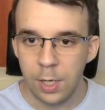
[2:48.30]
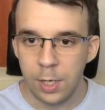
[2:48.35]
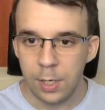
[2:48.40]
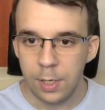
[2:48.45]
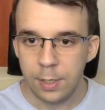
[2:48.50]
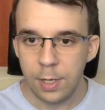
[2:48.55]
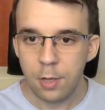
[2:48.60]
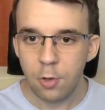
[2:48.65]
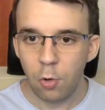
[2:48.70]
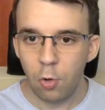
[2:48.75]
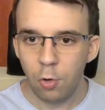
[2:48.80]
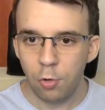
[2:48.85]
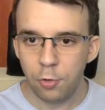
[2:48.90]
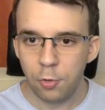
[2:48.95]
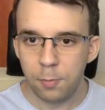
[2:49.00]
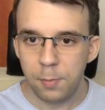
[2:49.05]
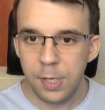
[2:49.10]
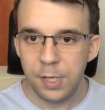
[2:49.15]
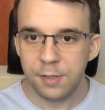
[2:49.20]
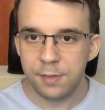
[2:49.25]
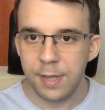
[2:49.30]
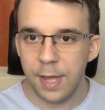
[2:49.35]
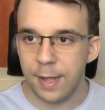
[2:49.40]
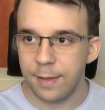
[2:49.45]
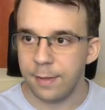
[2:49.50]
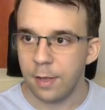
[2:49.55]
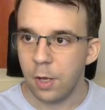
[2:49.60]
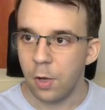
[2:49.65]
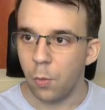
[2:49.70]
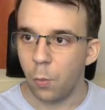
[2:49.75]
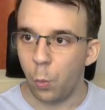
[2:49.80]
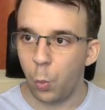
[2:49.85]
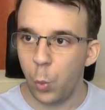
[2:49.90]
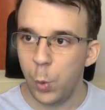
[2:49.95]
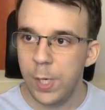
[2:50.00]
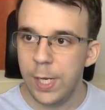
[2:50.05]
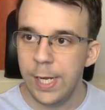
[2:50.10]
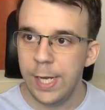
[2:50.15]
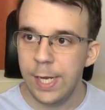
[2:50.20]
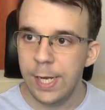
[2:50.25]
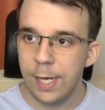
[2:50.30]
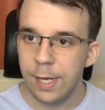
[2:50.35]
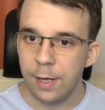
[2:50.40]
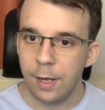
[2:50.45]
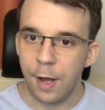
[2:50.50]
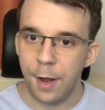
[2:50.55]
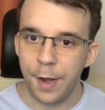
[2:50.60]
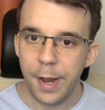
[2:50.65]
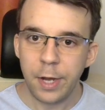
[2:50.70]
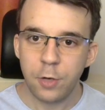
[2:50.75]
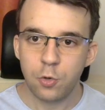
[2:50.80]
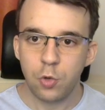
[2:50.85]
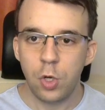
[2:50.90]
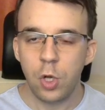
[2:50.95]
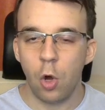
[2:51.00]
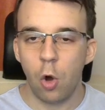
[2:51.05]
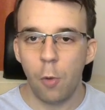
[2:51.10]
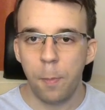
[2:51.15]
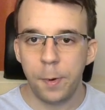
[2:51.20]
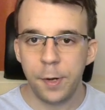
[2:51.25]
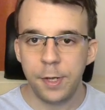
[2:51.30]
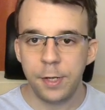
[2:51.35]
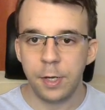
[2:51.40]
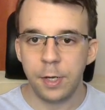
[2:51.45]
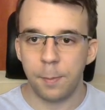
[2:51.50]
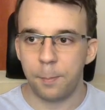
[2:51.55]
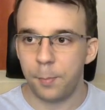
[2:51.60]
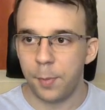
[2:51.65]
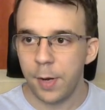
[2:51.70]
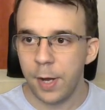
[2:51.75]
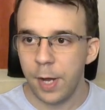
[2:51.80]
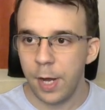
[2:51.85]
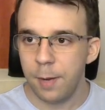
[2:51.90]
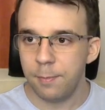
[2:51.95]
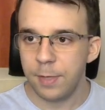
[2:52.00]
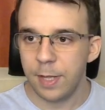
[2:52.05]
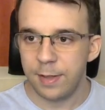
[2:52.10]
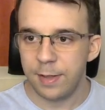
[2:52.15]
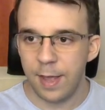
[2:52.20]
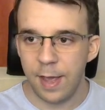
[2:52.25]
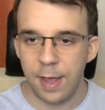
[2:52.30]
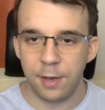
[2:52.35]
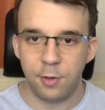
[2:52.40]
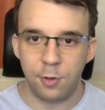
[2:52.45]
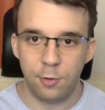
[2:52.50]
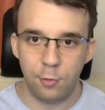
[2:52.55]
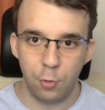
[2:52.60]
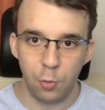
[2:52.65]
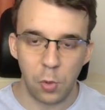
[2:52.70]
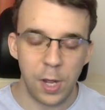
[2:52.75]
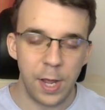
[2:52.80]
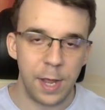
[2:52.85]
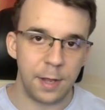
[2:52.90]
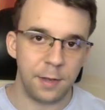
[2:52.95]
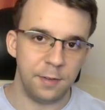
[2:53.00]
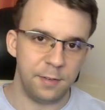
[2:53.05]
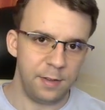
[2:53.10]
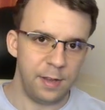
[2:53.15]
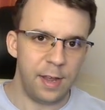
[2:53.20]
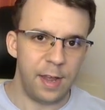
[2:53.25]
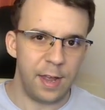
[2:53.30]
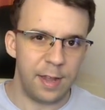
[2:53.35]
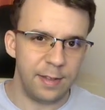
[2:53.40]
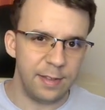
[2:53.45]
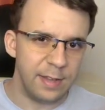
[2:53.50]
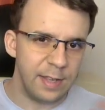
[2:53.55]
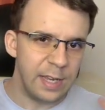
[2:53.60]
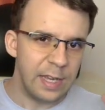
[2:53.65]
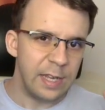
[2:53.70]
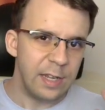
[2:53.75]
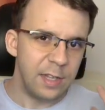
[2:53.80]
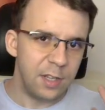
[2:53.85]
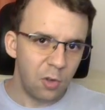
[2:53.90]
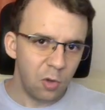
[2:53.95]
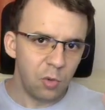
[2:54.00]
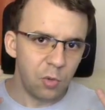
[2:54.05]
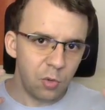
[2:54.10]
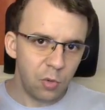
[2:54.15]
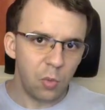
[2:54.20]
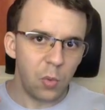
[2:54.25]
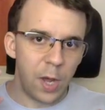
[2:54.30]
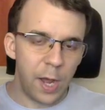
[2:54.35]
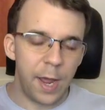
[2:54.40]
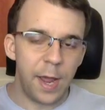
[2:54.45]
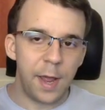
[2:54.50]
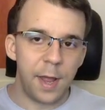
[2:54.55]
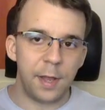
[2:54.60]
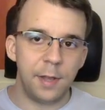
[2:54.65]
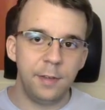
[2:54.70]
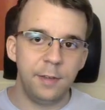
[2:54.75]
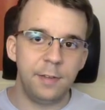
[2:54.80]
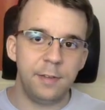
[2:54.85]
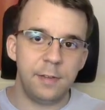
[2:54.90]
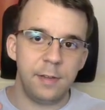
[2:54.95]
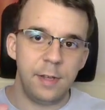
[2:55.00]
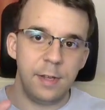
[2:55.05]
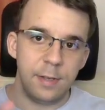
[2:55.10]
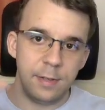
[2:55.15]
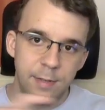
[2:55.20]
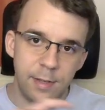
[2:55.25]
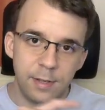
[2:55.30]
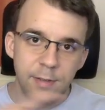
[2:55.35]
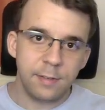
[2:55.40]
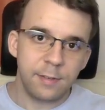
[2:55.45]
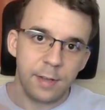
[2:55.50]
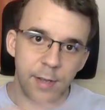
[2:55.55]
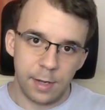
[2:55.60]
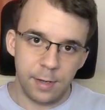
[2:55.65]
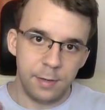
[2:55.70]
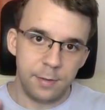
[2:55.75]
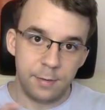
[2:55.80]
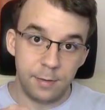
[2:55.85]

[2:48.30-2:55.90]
that also means that we are actually opening a pipe that has two ends and those two ends in this case